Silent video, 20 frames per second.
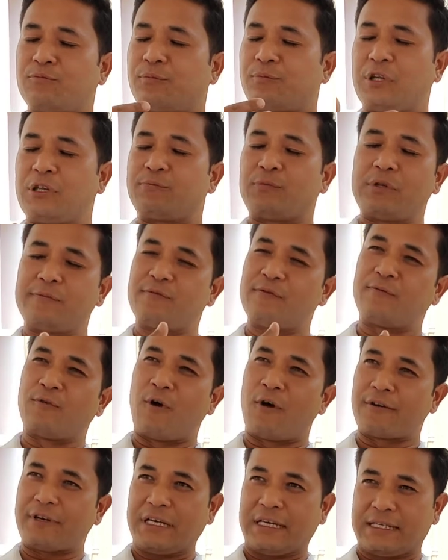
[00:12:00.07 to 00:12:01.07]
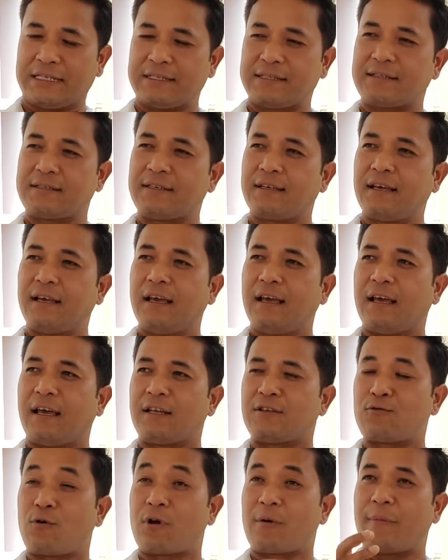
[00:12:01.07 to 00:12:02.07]
the people of Northeast,
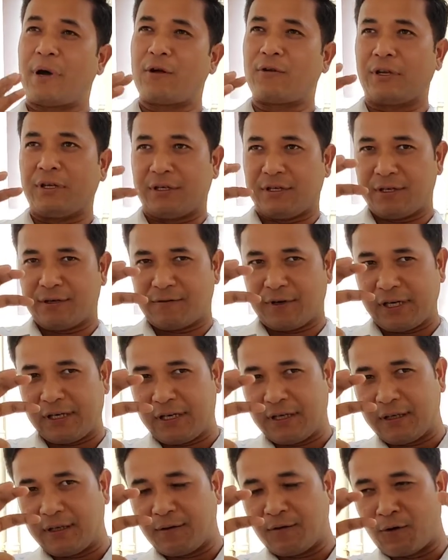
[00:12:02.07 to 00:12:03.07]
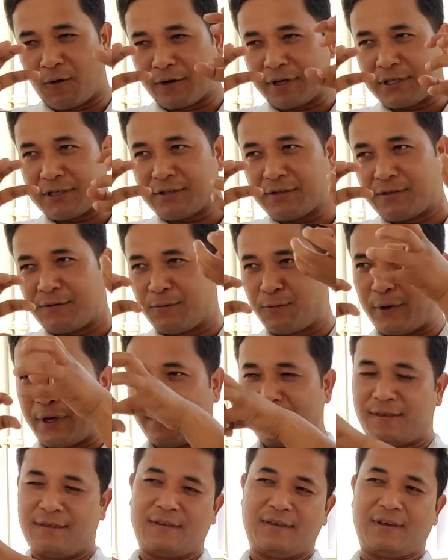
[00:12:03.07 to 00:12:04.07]
and talk about integrating Northeast
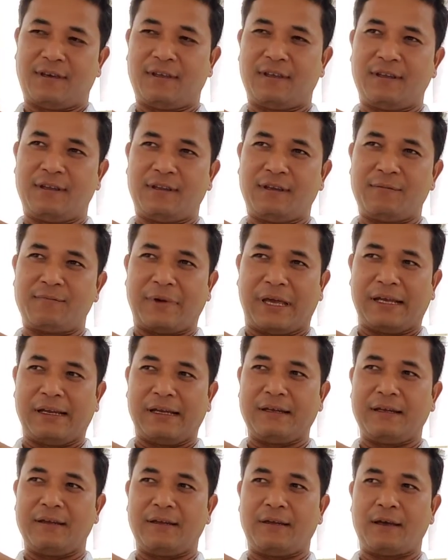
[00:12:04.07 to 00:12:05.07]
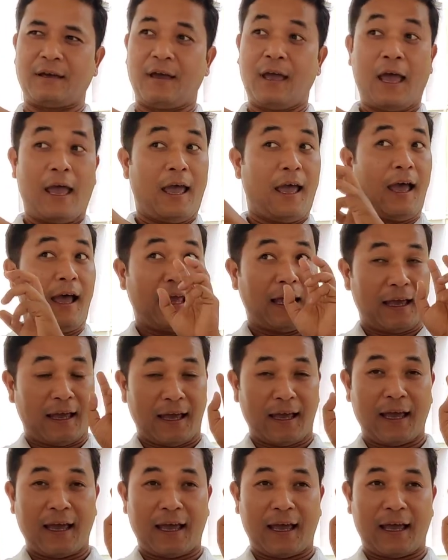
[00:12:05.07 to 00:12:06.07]
with the mainland India.
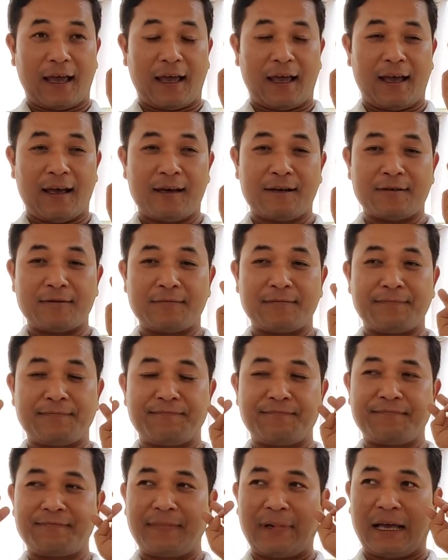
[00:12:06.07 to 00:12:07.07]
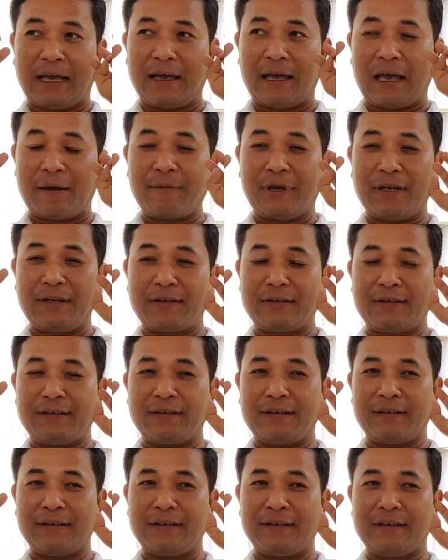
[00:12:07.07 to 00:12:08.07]
I mean,
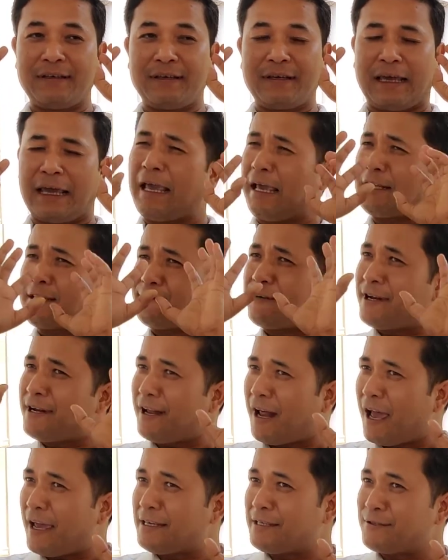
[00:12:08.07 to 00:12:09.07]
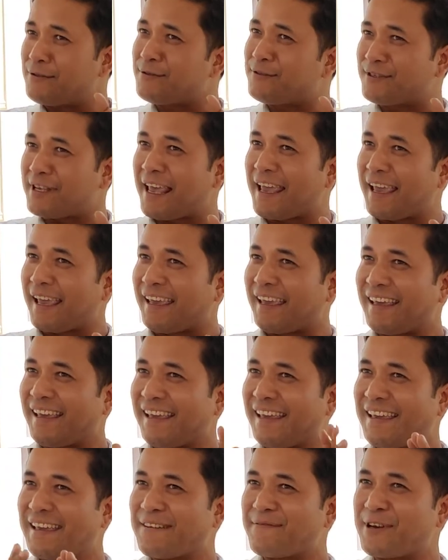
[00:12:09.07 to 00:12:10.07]
it's very nice to say,
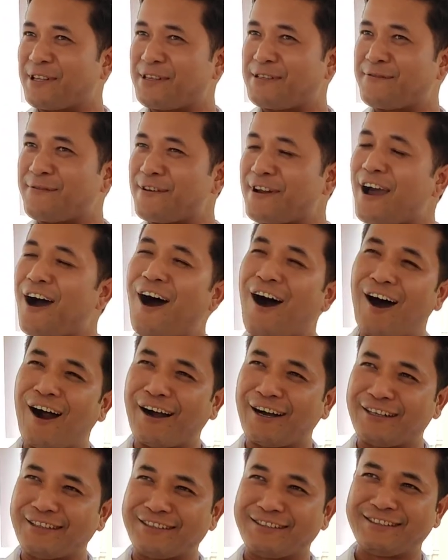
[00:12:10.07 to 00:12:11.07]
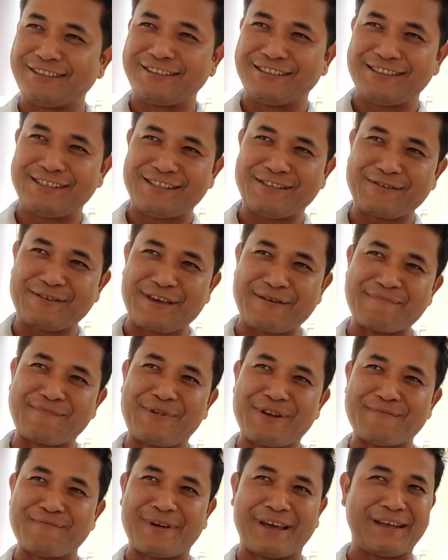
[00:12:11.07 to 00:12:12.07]
but it's very hard to
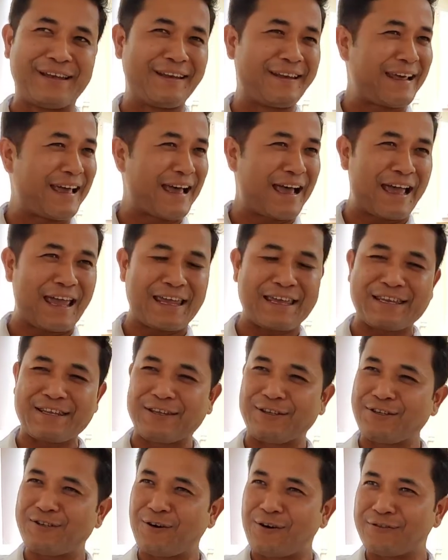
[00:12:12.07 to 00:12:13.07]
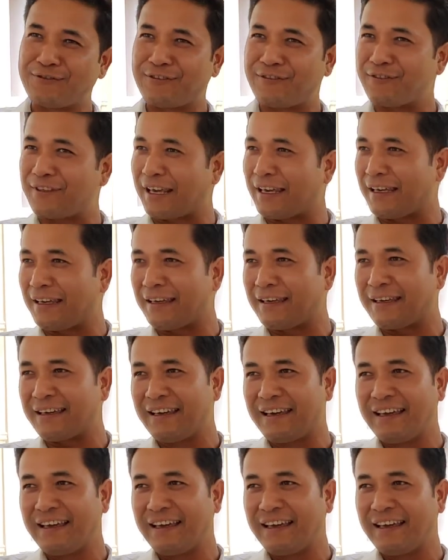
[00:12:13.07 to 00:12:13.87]
implement. I don't think